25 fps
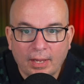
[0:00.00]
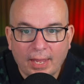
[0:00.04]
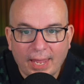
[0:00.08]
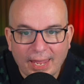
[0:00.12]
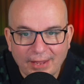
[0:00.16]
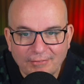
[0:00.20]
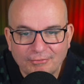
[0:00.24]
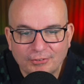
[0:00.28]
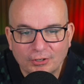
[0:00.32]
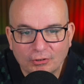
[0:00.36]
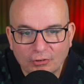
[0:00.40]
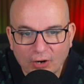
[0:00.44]

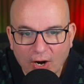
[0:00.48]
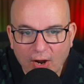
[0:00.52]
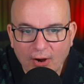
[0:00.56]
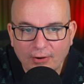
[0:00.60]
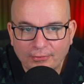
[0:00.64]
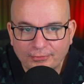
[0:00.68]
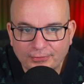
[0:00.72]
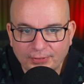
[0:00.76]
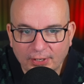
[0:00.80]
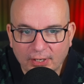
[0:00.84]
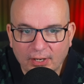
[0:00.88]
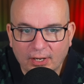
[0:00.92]
If you're
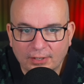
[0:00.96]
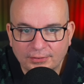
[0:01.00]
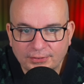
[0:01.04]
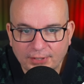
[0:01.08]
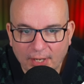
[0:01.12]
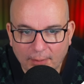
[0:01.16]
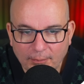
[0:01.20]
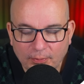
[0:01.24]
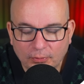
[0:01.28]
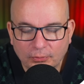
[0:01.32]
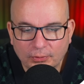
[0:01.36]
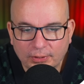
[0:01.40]
after a
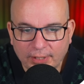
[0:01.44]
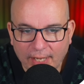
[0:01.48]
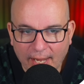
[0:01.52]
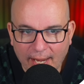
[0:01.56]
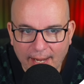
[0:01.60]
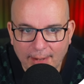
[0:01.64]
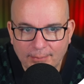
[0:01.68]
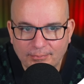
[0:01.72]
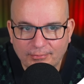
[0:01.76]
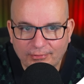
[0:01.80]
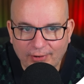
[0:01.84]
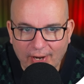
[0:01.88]
double
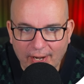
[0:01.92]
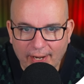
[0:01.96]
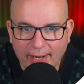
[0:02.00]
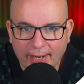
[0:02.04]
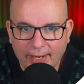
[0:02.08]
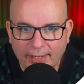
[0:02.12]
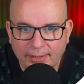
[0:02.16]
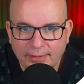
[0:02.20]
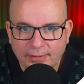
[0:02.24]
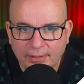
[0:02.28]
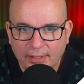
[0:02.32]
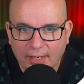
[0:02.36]
cab
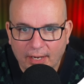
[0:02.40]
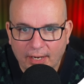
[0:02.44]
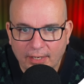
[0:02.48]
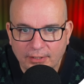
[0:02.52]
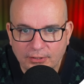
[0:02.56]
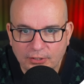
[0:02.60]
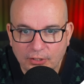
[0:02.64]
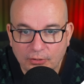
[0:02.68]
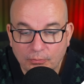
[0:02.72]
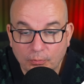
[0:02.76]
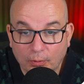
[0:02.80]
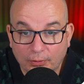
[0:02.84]
van
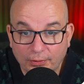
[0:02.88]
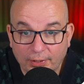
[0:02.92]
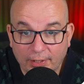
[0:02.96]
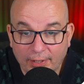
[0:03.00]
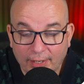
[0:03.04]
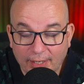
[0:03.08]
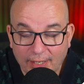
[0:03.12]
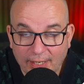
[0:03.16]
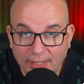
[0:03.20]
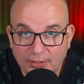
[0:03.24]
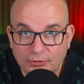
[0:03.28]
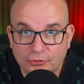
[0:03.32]
and you want
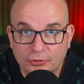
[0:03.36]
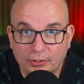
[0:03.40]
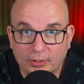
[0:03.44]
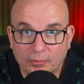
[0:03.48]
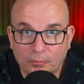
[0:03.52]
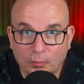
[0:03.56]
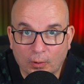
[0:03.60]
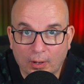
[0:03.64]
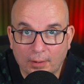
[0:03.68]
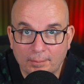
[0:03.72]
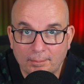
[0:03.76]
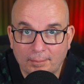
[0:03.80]
an
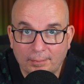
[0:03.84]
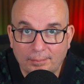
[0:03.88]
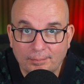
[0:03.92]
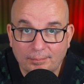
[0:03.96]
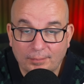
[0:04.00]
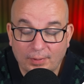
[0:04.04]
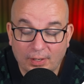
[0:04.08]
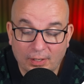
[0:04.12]
electric one,